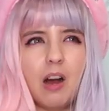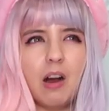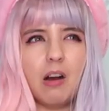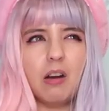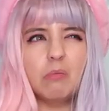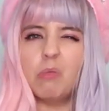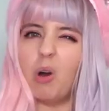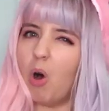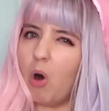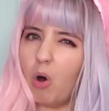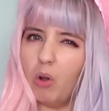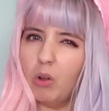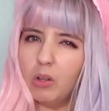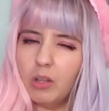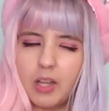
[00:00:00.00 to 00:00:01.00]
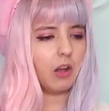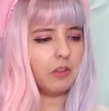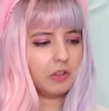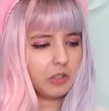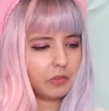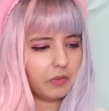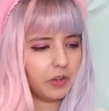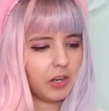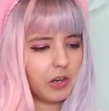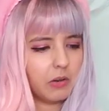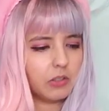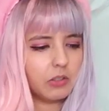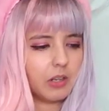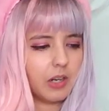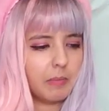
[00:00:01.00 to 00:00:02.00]
um, haul. On this video,
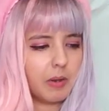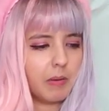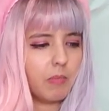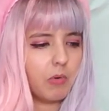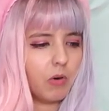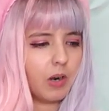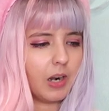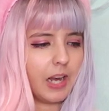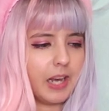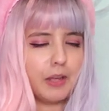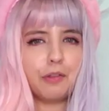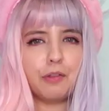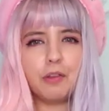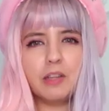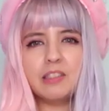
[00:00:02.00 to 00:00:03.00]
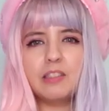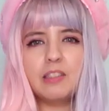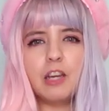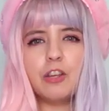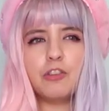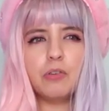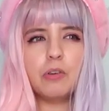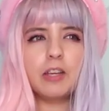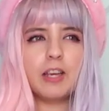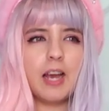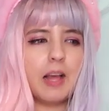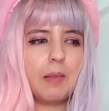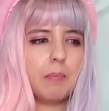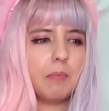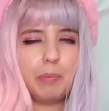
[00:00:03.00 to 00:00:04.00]
it's gonna be more like things that you
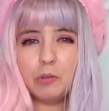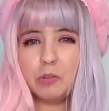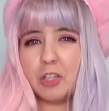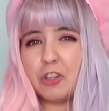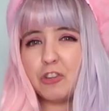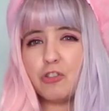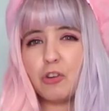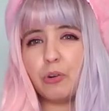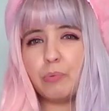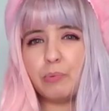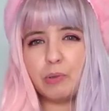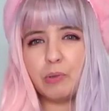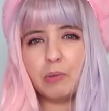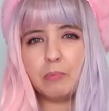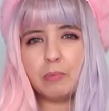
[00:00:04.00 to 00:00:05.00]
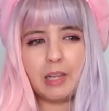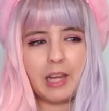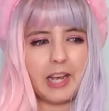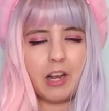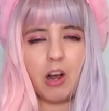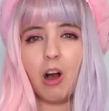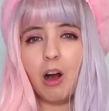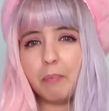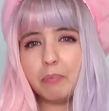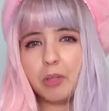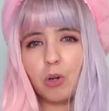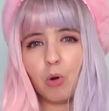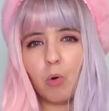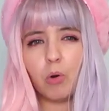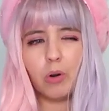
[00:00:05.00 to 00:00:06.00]
can put in your room, like home
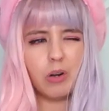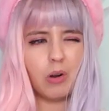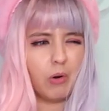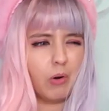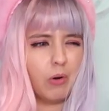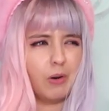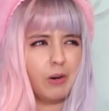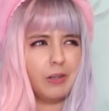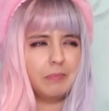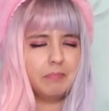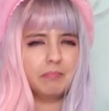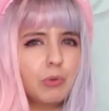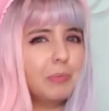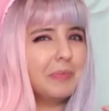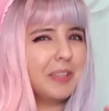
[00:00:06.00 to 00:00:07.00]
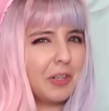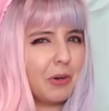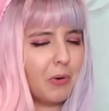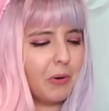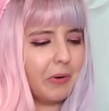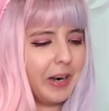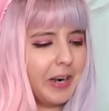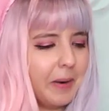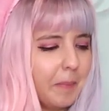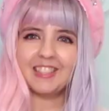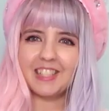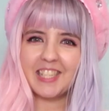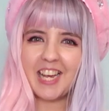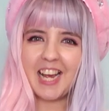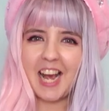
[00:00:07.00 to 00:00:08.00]
decor or room decor.
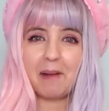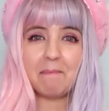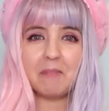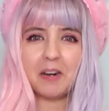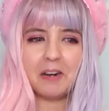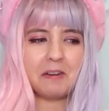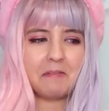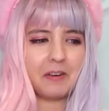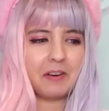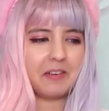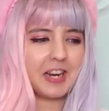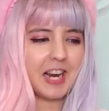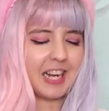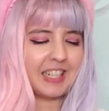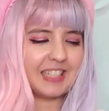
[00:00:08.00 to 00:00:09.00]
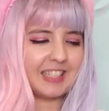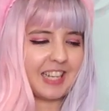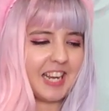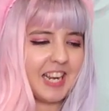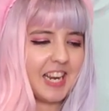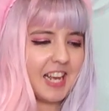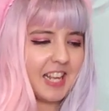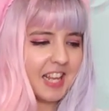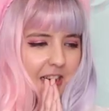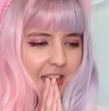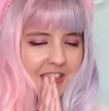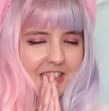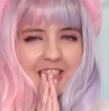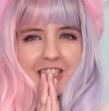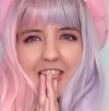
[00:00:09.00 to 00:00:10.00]
So yeah, I'm very very excited
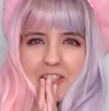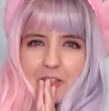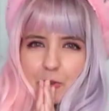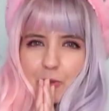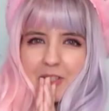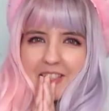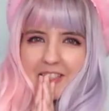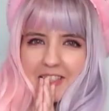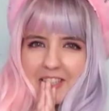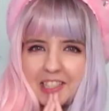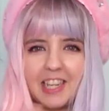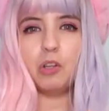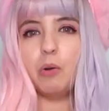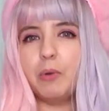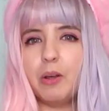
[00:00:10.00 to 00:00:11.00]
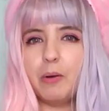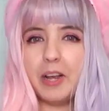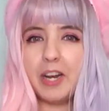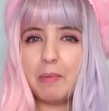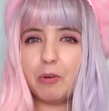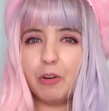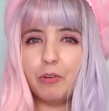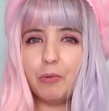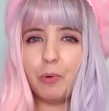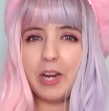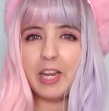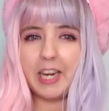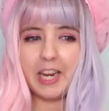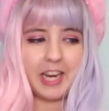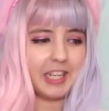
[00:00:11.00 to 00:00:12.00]
because it's the Little Twin Stars. So without any more
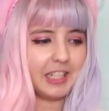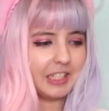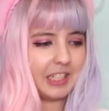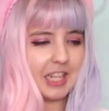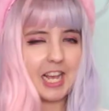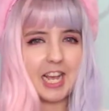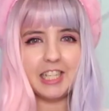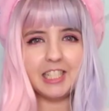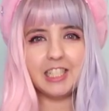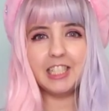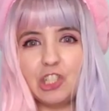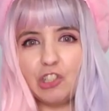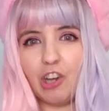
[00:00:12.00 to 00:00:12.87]
waiting, let's